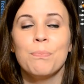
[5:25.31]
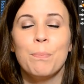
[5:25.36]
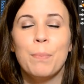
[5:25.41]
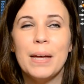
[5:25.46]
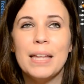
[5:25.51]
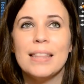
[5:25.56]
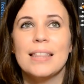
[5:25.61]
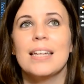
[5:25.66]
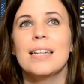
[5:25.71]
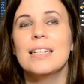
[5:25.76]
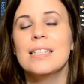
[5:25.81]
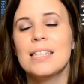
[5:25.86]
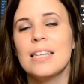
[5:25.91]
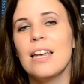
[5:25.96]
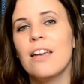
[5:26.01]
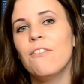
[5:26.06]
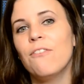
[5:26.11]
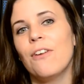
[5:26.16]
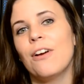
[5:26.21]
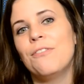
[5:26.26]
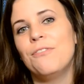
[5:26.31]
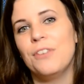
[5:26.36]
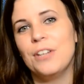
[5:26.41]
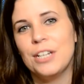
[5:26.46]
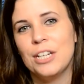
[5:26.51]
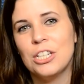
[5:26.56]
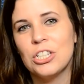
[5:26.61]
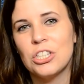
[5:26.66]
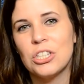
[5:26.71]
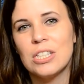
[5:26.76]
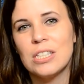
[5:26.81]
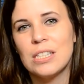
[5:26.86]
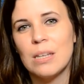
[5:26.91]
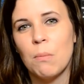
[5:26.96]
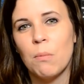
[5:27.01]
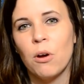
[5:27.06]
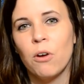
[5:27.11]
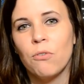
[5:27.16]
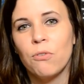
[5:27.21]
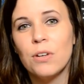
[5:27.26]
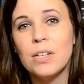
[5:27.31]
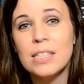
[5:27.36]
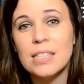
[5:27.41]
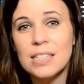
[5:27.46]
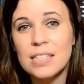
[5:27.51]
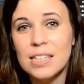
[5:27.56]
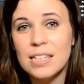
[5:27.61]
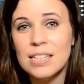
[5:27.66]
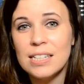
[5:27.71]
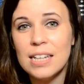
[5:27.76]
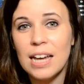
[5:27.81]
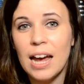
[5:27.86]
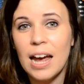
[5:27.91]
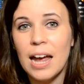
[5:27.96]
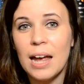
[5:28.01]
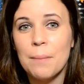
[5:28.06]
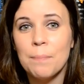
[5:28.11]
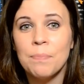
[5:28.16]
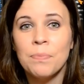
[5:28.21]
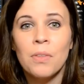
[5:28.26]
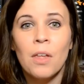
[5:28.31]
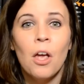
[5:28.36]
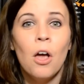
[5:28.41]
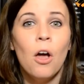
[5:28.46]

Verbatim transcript: But that is if I finish The Summer of Risks in time,